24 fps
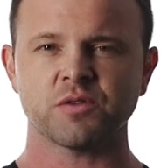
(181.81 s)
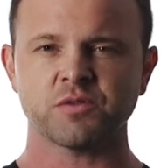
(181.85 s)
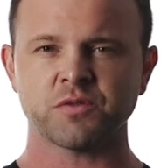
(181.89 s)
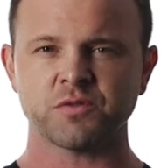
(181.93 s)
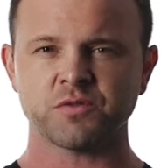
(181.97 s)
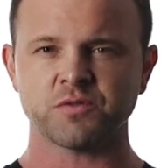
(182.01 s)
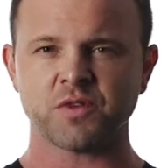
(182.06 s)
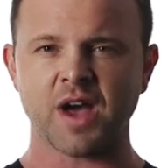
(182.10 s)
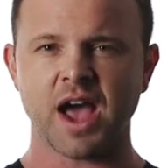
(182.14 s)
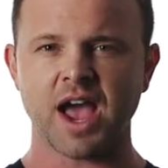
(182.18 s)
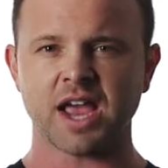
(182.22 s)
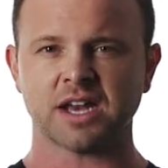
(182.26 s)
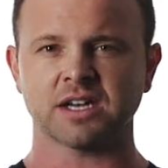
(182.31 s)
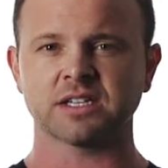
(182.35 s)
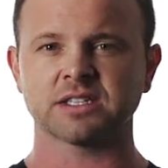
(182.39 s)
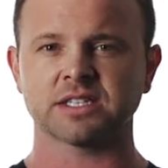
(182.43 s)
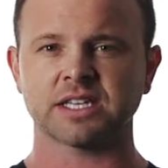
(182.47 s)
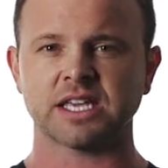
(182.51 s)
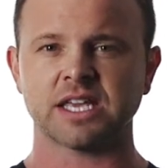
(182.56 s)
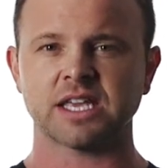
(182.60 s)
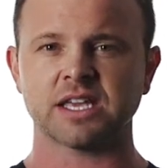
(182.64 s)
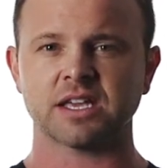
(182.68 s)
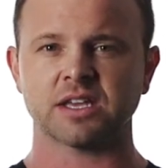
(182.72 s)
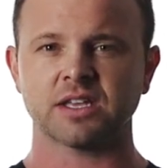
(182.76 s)

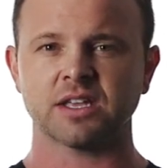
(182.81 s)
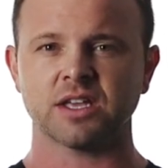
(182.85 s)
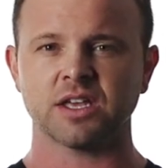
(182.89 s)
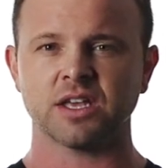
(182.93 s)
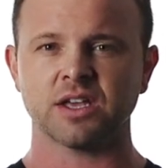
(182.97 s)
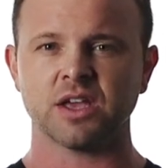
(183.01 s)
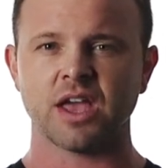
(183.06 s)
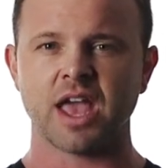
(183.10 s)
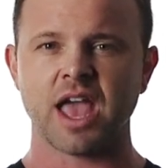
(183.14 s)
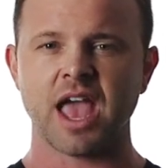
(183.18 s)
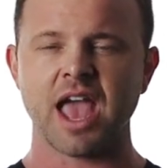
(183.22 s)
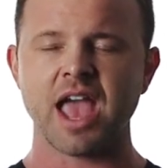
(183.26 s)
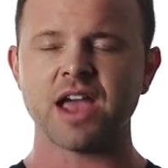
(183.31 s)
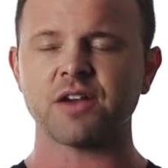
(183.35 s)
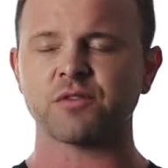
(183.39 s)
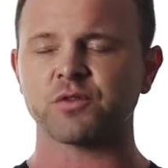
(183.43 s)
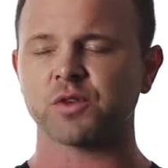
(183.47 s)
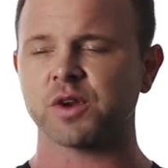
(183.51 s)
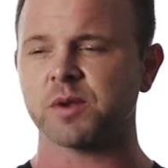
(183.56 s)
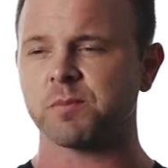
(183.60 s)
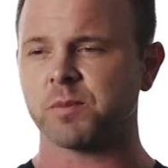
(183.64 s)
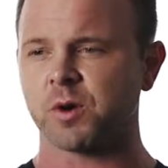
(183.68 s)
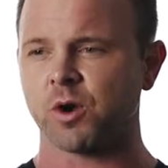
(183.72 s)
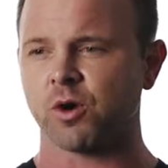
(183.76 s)
finally,
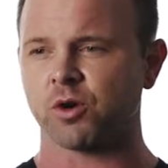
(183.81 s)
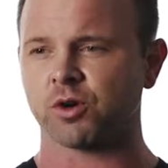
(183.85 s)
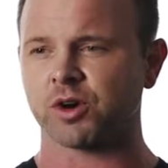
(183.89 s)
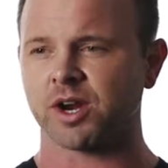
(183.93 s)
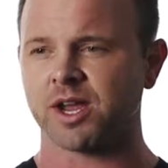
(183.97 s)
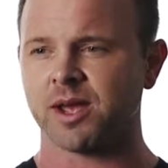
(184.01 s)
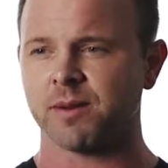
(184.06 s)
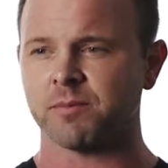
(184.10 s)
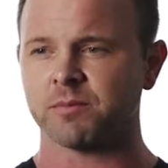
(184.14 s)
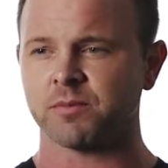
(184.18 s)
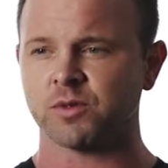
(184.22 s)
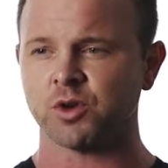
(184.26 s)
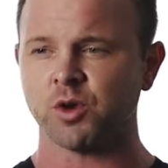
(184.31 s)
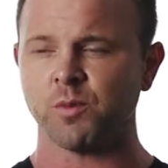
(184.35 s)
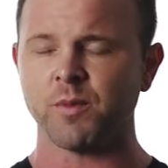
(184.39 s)
every program